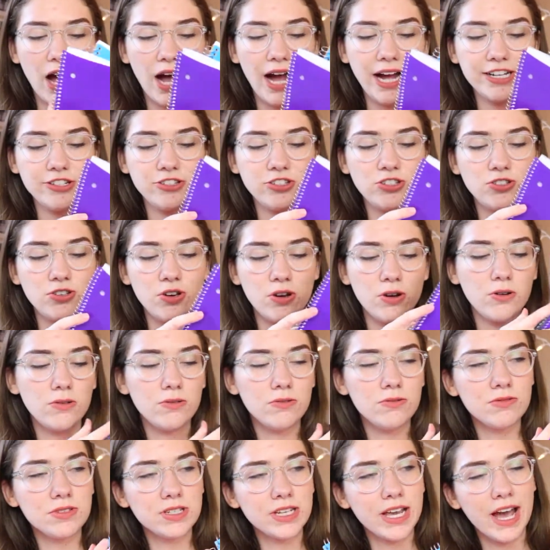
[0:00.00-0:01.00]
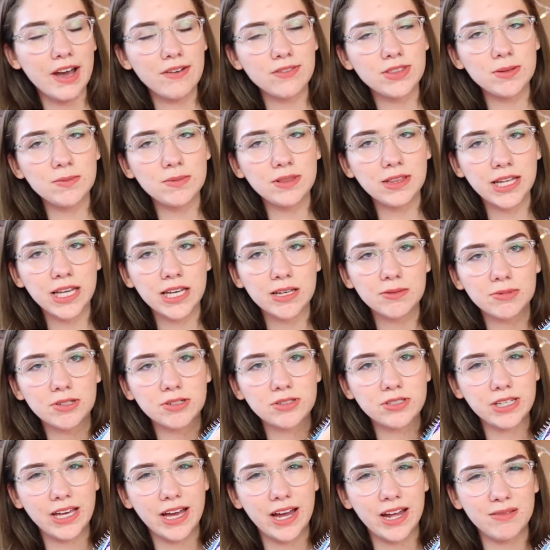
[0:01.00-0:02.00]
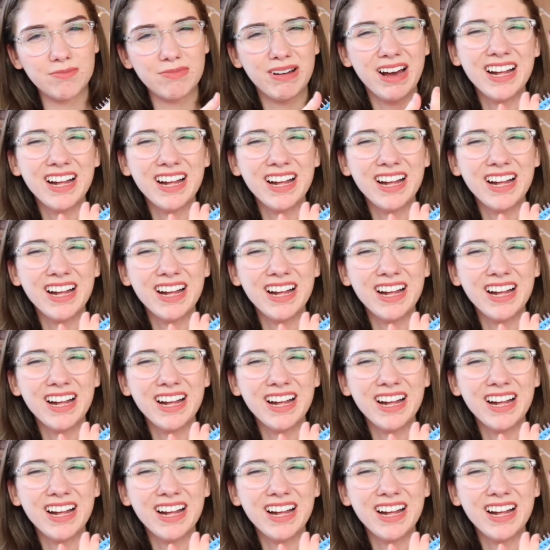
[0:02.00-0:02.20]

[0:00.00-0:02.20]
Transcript: I don't have them labeled yet.